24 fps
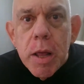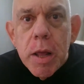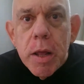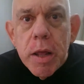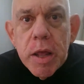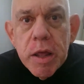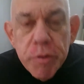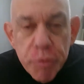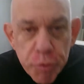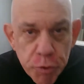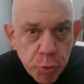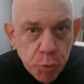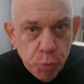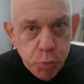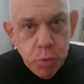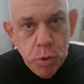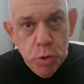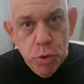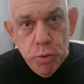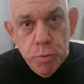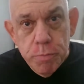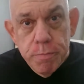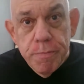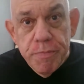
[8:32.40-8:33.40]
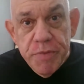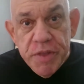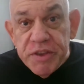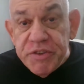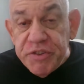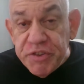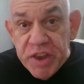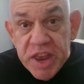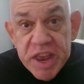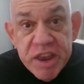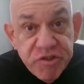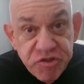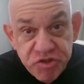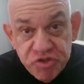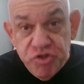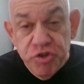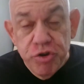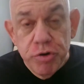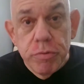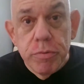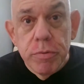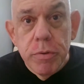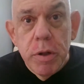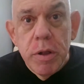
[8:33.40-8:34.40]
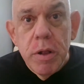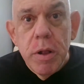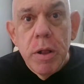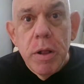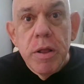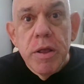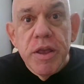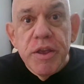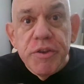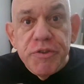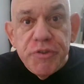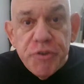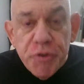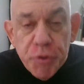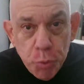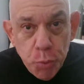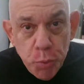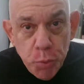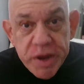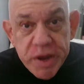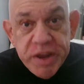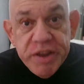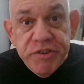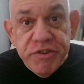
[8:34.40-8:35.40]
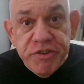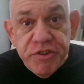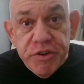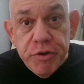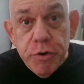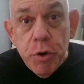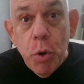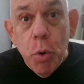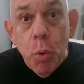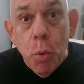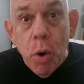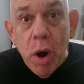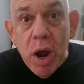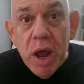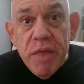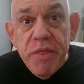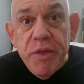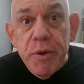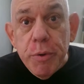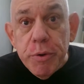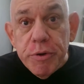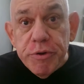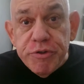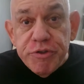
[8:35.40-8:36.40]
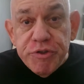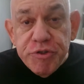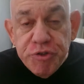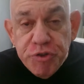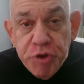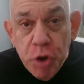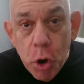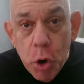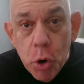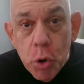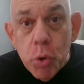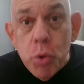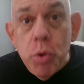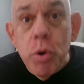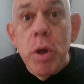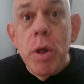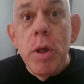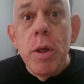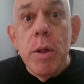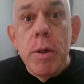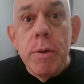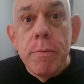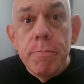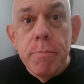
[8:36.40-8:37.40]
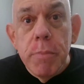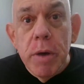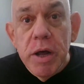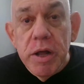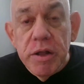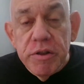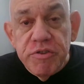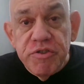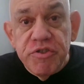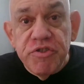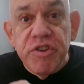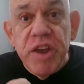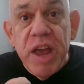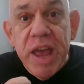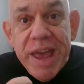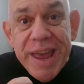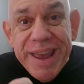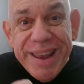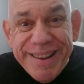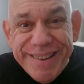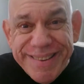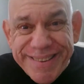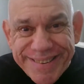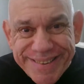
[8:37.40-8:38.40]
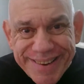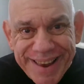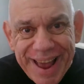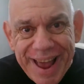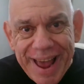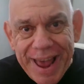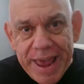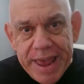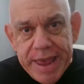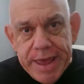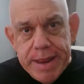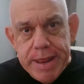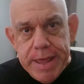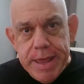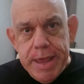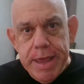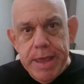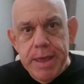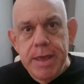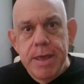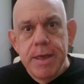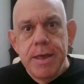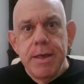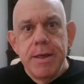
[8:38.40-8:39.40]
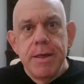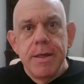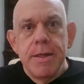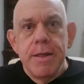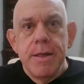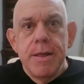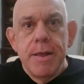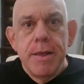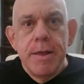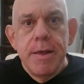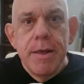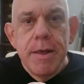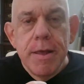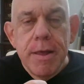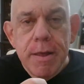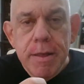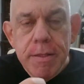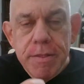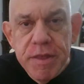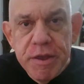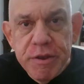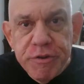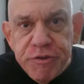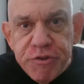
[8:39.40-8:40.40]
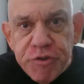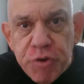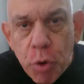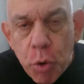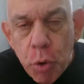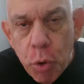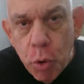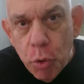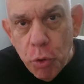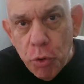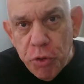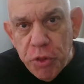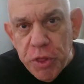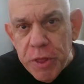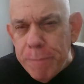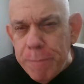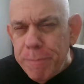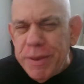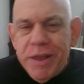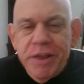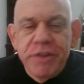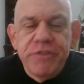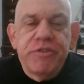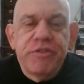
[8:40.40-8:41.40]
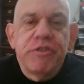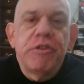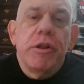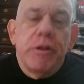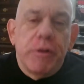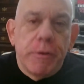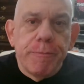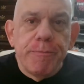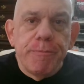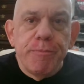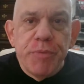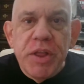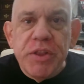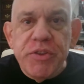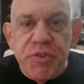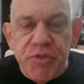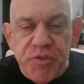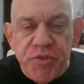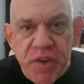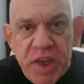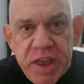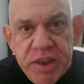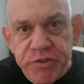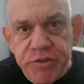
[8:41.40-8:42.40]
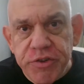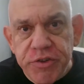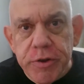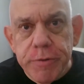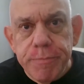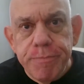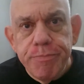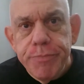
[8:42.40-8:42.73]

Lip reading: in the room. This issue is the reason why there is so much anxiety, this whole thing. Because look, let's face it,